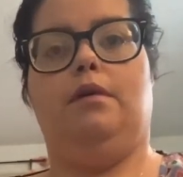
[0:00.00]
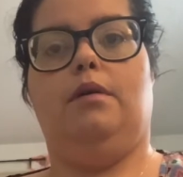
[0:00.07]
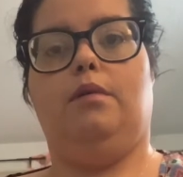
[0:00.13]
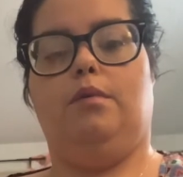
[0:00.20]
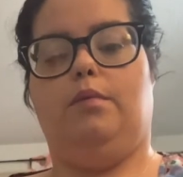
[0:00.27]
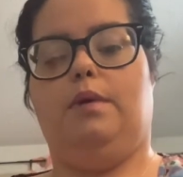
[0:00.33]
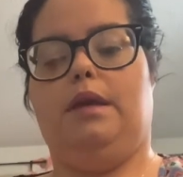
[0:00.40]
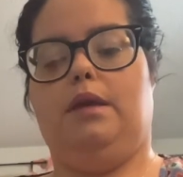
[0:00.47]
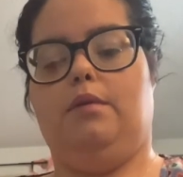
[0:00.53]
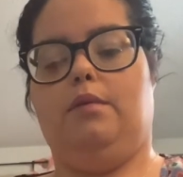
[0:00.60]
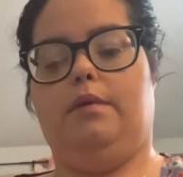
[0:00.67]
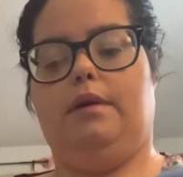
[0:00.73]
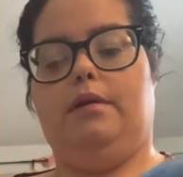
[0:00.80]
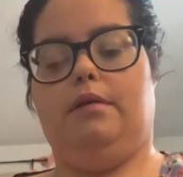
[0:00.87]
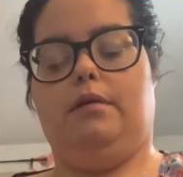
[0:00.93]
We
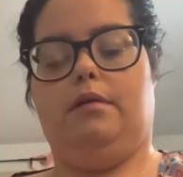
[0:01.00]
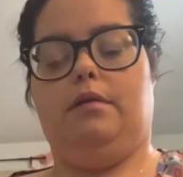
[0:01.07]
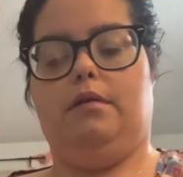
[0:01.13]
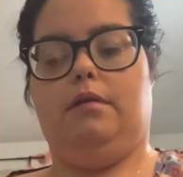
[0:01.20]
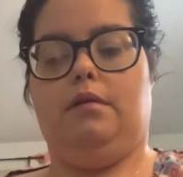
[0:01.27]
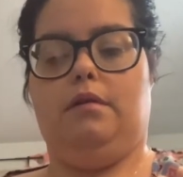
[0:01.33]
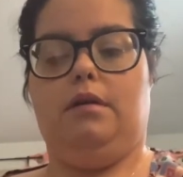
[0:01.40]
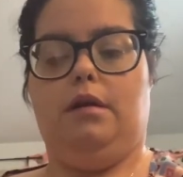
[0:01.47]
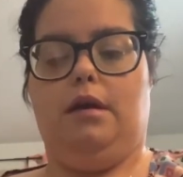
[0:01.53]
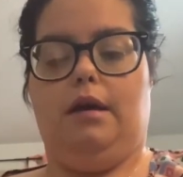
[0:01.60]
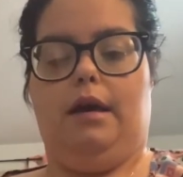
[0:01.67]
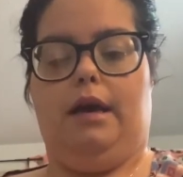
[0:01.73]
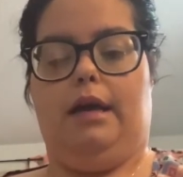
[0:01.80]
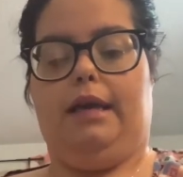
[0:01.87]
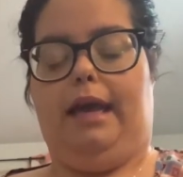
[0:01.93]
will
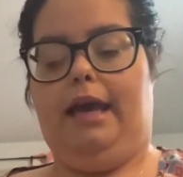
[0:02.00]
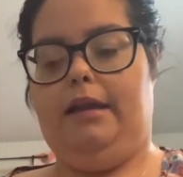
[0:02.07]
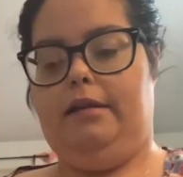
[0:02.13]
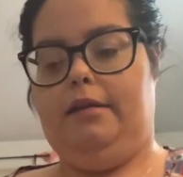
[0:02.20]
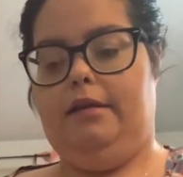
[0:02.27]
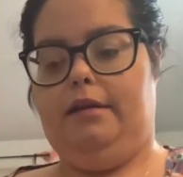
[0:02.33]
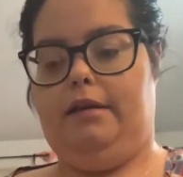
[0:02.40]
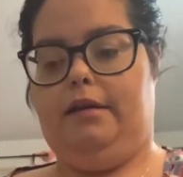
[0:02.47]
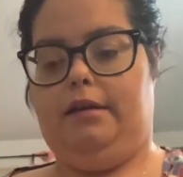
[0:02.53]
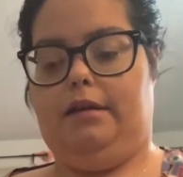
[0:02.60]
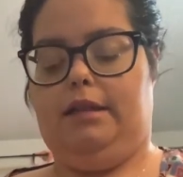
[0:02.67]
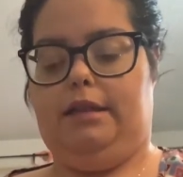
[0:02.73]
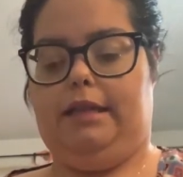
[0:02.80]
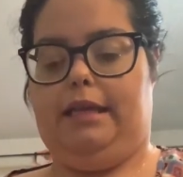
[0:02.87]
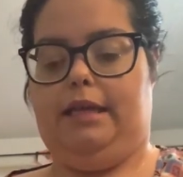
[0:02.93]
again
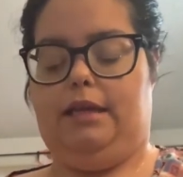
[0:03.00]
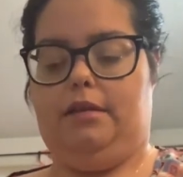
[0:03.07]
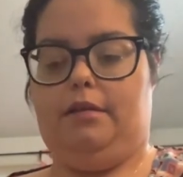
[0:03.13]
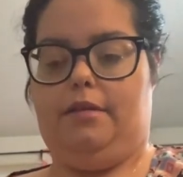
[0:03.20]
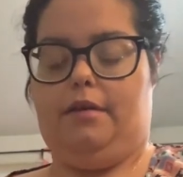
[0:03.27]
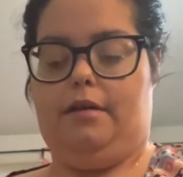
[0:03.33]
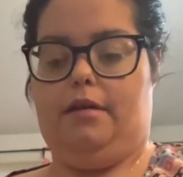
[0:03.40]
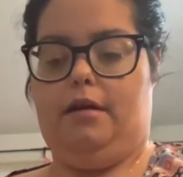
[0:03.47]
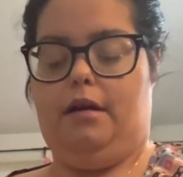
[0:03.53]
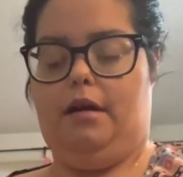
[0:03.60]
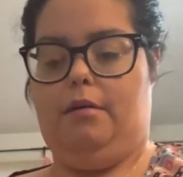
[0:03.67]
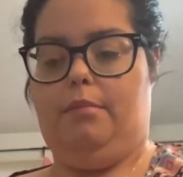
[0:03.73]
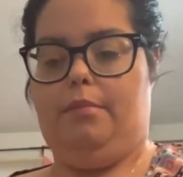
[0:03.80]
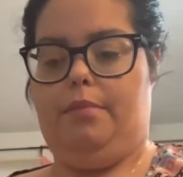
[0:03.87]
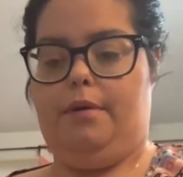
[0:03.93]
clean the
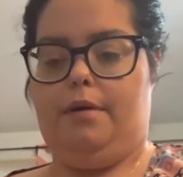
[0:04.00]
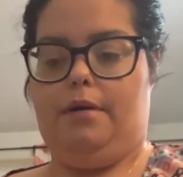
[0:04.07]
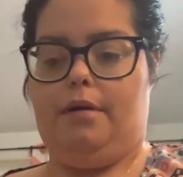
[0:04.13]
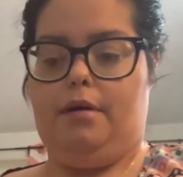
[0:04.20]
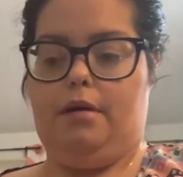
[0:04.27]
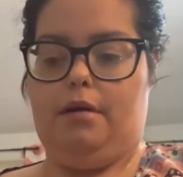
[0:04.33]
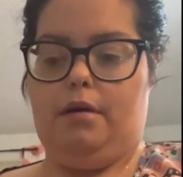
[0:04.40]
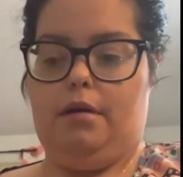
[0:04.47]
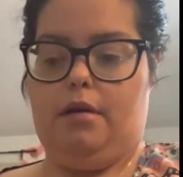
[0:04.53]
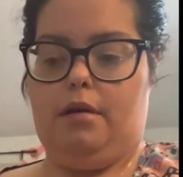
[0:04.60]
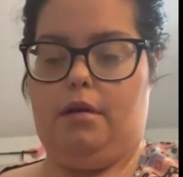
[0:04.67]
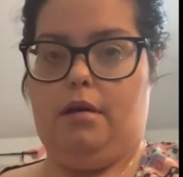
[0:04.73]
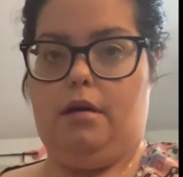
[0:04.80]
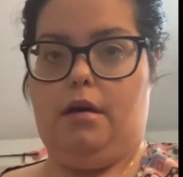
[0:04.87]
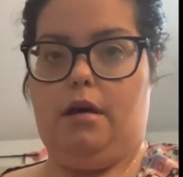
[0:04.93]
hub
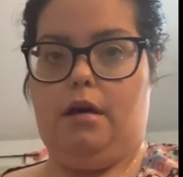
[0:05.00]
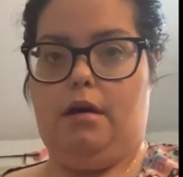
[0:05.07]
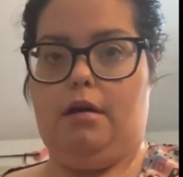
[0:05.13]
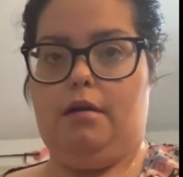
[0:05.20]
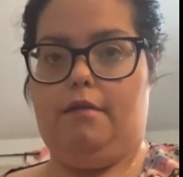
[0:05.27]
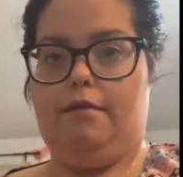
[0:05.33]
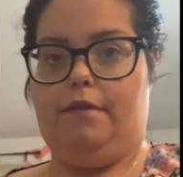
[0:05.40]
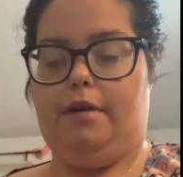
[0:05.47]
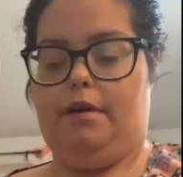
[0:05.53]
of